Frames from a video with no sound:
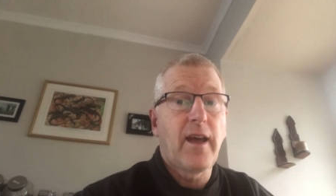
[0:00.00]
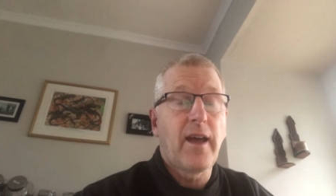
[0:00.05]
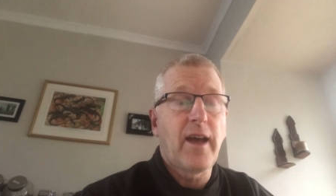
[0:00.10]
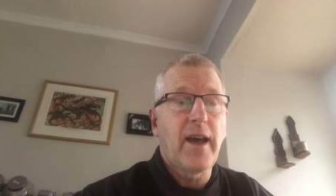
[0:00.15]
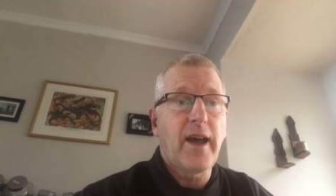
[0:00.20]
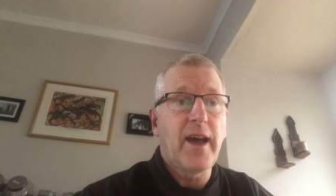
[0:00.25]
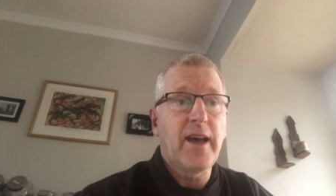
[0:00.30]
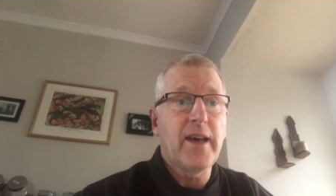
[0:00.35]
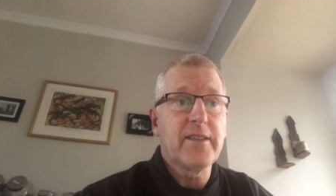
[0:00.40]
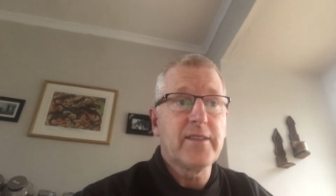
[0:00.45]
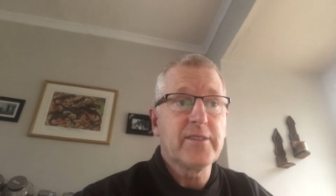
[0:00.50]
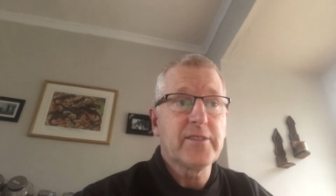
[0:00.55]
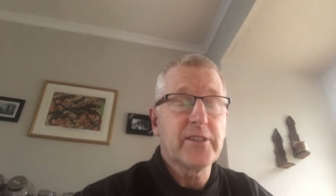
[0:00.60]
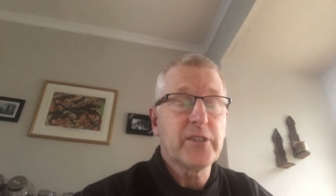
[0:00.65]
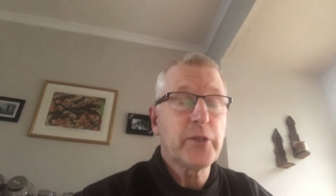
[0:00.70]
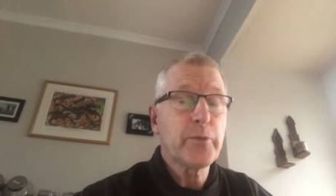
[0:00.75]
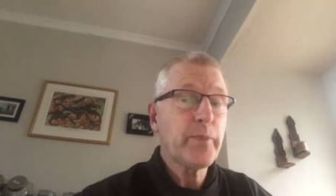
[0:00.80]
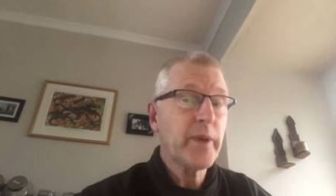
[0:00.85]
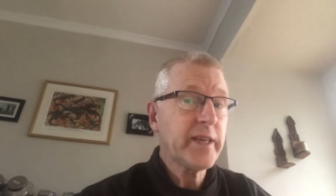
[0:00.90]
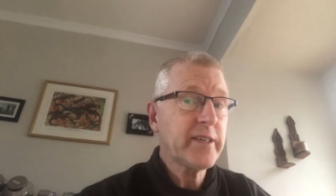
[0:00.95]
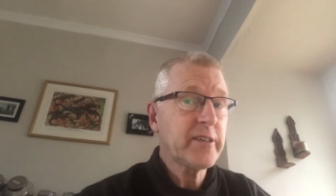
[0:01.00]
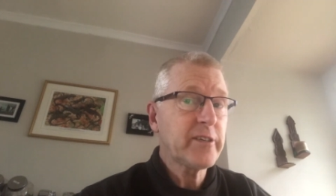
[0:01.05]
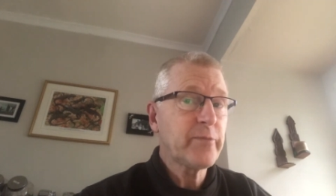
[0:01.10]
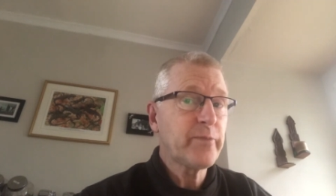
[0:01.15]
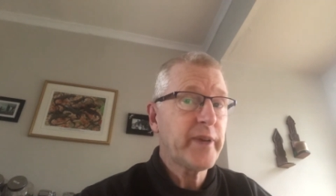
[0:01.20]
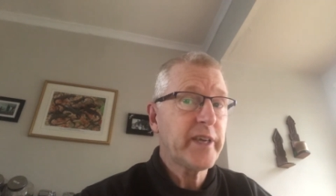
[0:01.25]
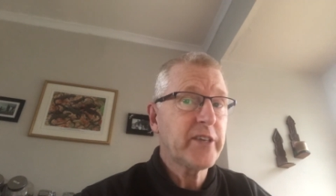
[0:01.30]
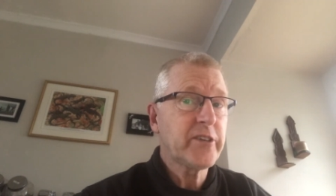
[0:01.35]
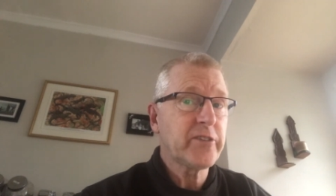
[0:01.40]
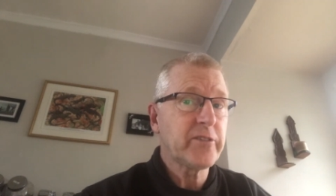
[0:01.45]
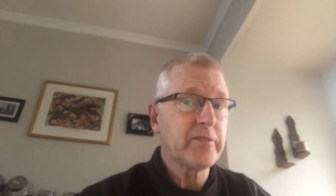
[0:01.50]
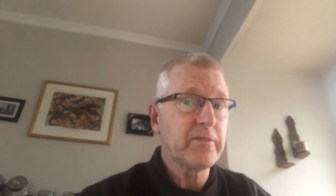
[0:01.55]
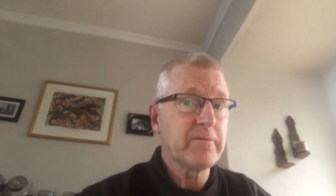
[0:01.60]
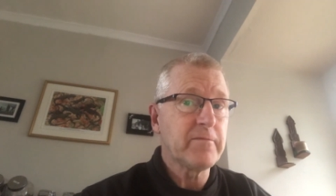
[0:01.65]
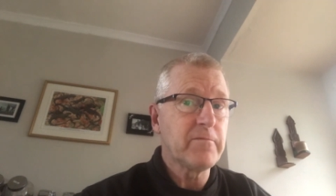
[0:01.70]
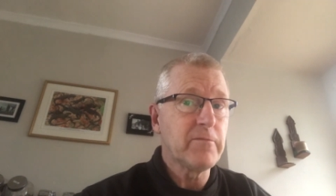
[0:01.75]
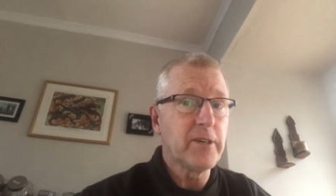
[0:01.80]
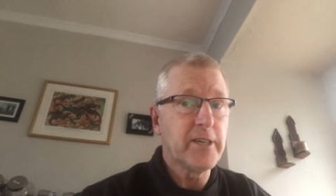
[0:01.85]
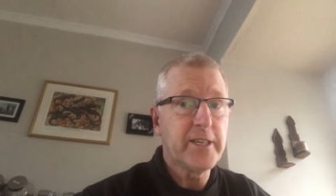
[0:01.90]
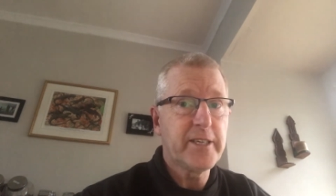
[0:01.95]
And there's a splendid picture
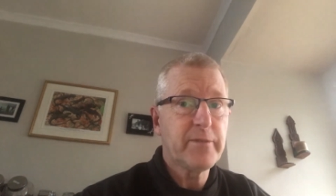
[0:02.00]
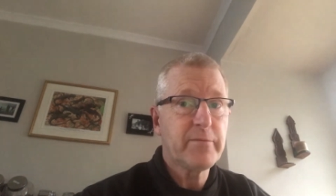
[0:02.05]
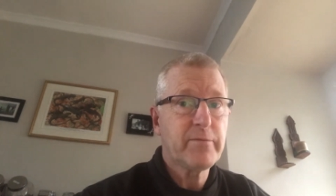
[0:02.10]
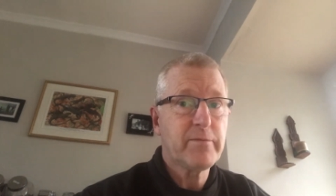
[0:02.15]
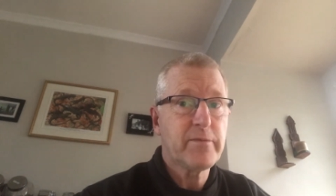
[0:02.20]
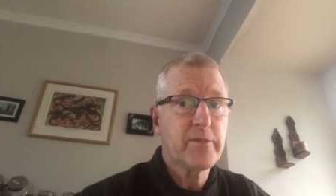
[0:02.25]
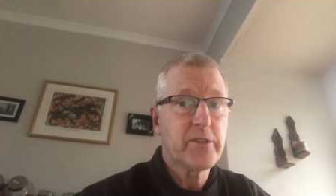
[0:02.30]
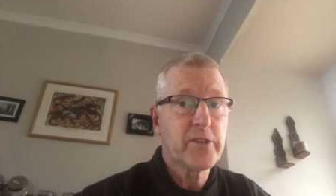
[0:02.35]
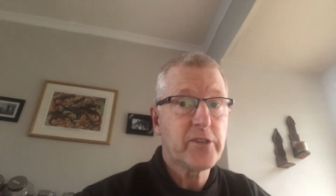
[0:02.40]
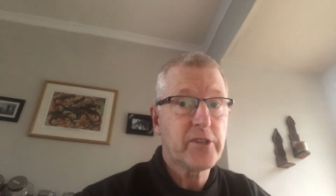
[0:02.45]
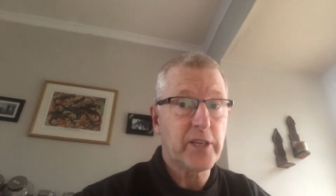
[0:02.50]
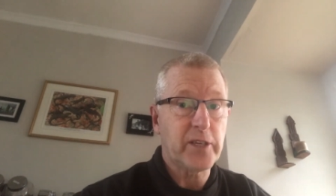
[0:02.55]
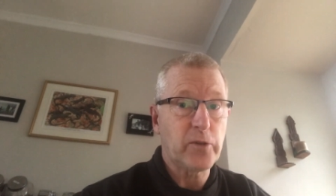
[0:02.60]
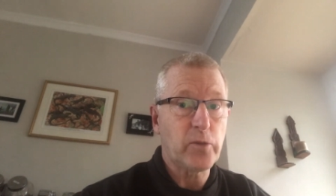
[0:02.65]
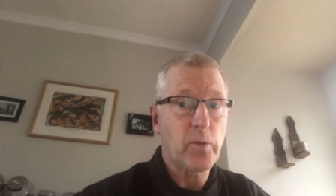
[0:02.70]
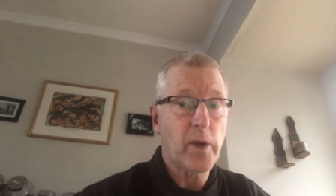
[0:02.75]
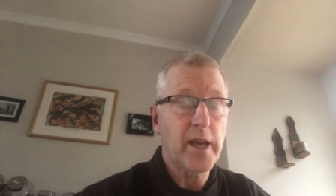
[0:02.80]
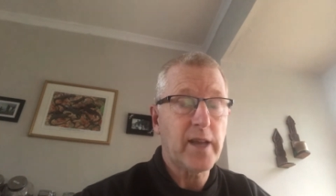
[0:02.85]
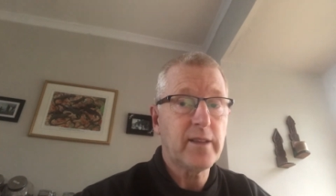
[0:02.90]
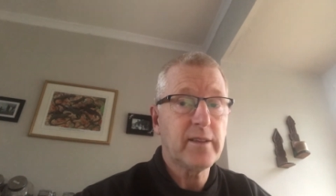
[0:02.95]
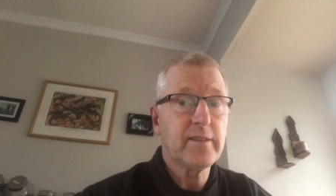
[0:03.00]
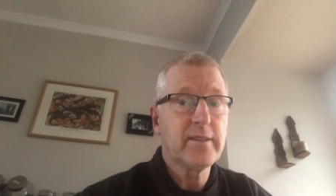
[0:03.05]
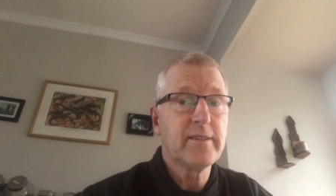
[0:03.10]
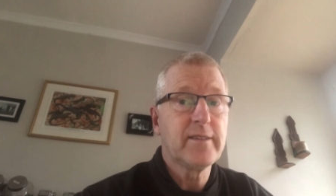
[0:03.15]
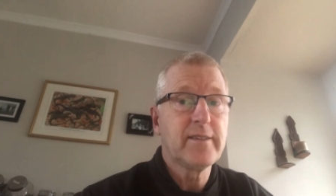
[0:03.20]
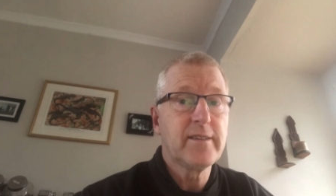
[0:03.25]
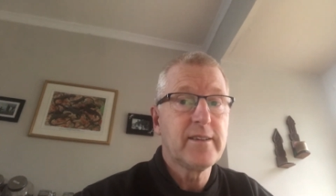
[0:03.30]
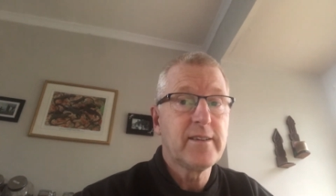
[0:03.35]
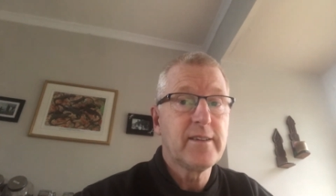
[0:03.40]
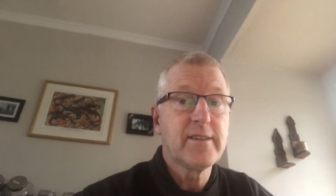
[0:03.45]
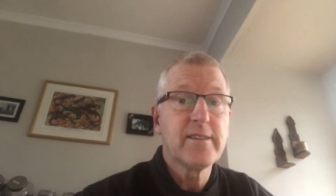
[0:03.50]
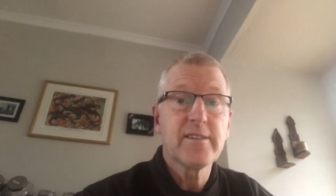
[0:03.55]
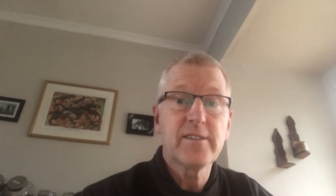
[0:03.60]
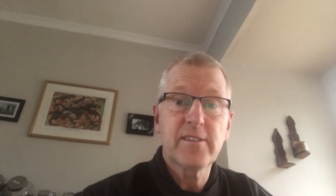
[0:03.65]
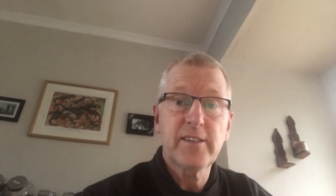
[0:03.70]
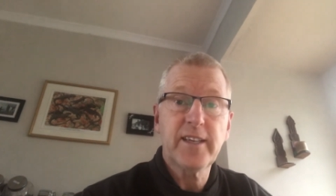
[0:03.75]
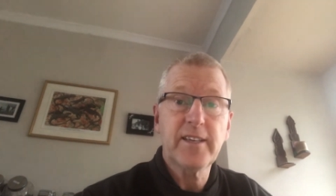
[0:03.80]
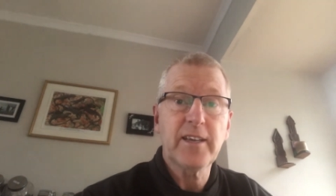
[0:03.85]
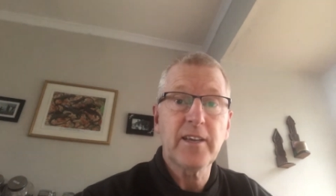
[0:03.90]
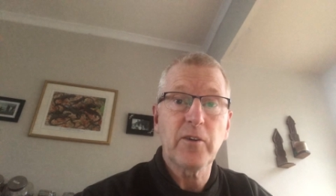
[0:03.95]
of William Sitwell
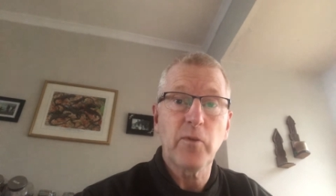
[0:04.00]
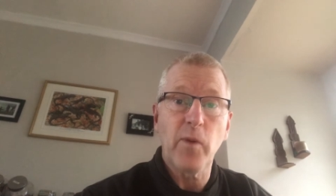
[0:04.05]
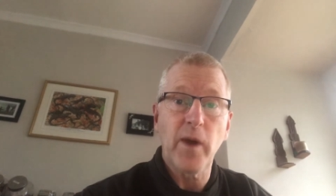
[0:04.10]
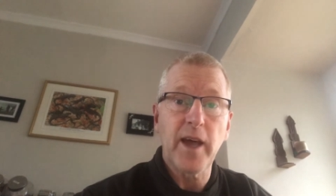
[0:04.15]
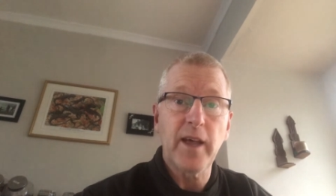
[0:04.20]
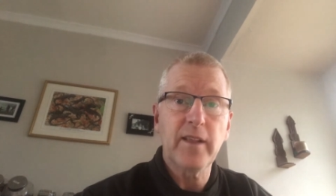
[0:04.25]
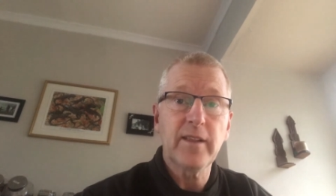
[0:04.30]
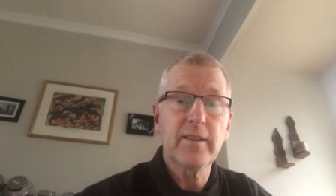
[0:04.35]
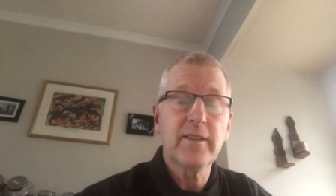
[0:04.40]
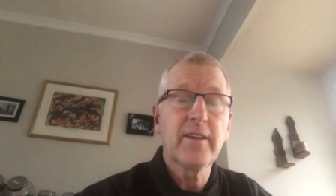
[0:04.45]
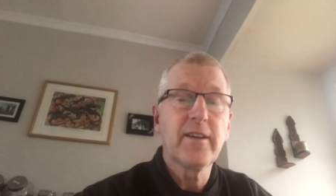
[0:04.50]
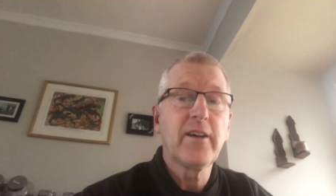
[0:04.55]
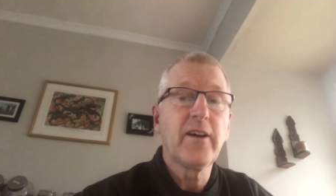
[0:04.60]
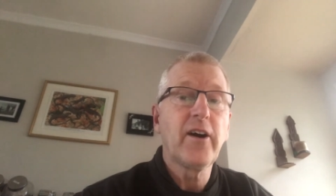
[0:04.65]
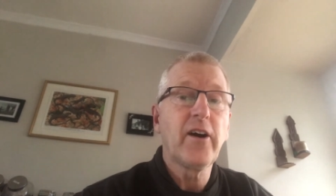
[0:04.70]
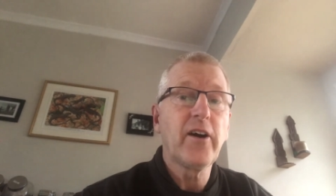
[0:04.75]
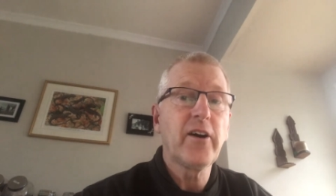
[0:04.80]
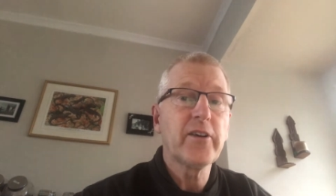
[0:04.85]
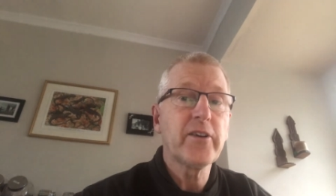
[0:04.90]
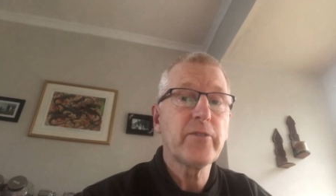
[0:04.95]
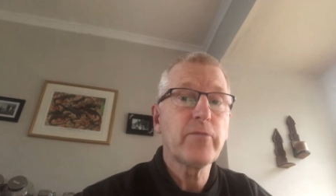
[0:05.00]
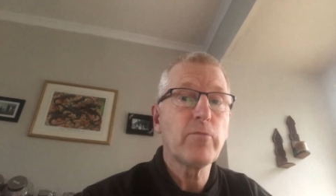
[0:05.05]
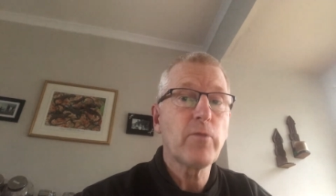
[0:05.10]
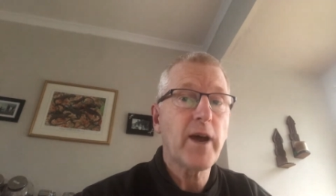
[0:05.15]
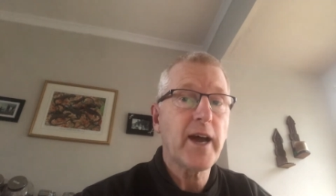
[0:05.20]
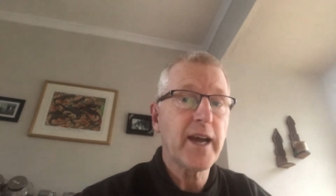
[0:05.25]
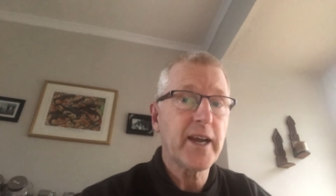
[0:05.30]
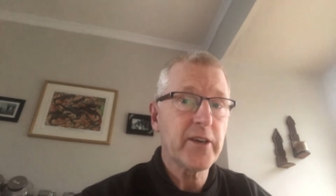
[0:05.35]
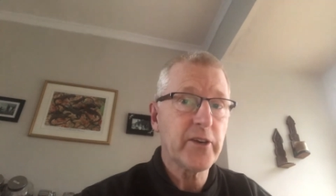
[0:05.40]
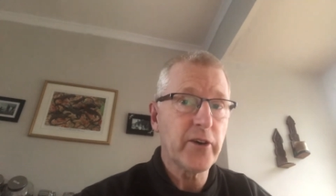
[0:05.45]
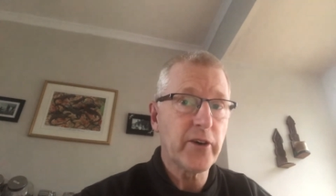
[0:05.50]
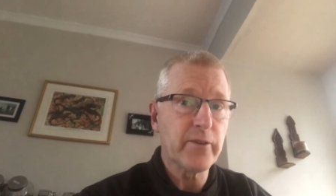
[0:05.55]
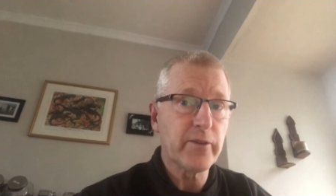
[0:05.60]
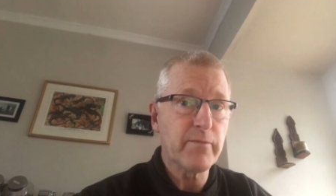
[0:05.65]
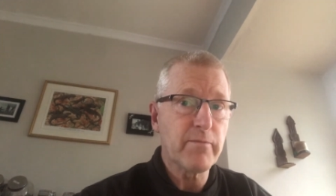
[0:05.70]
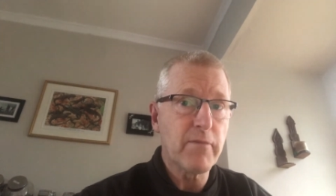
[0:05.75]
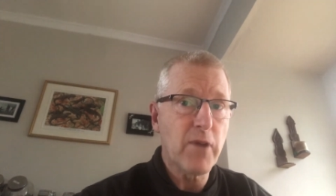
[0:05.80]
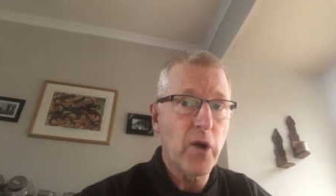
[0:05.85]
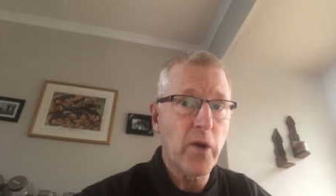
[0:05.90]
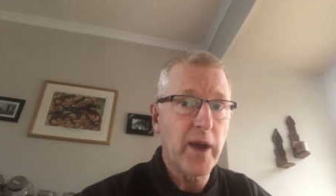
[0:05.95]
sitting well on a ride-on
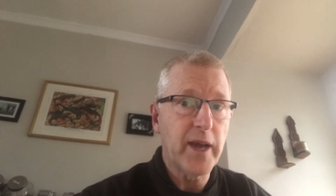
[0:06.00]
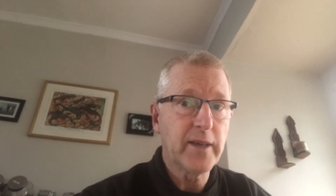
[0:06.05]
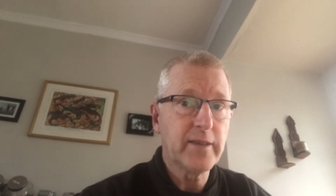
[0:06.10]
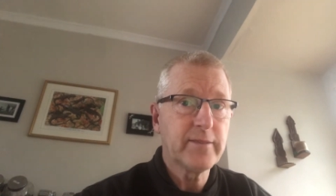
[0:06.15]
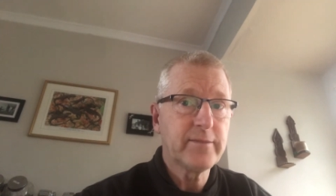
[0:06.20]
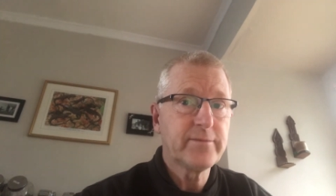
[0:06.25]
mower